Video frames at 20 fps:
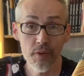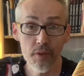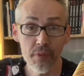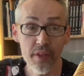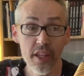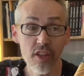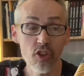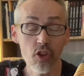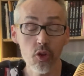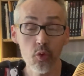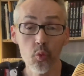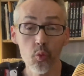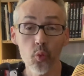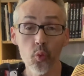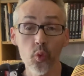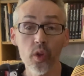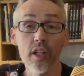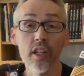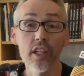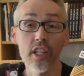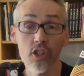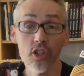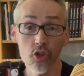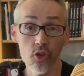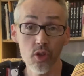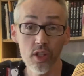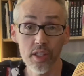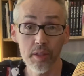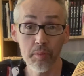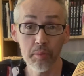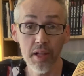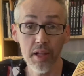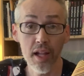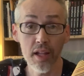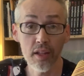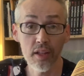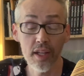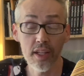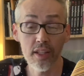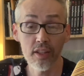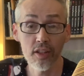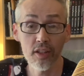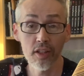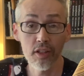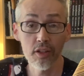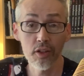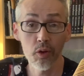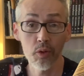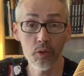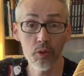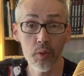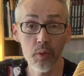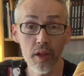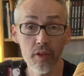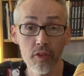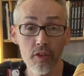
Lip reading: That's a really intriguing plot line that go throughout.